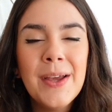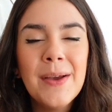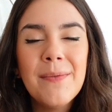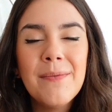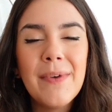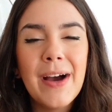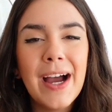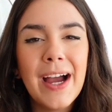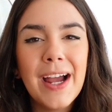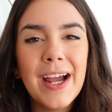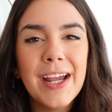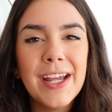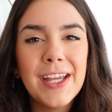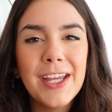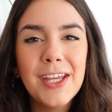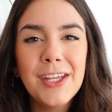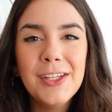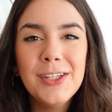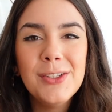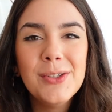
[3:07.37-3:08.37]

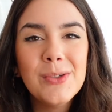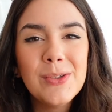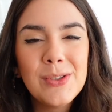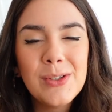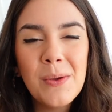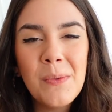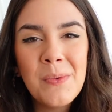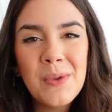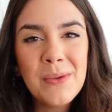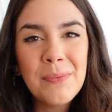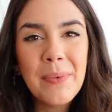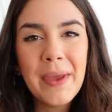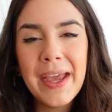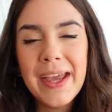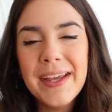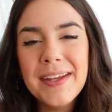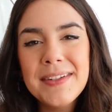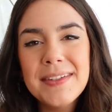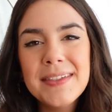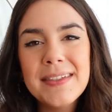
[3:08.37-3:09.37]
my YouTube
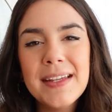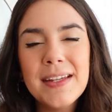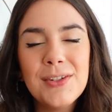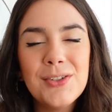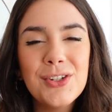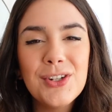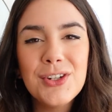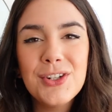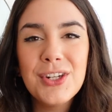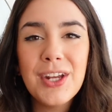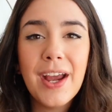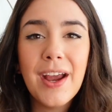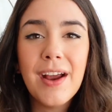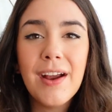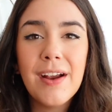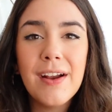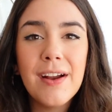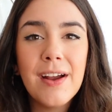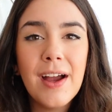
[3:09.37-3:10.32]
space and just share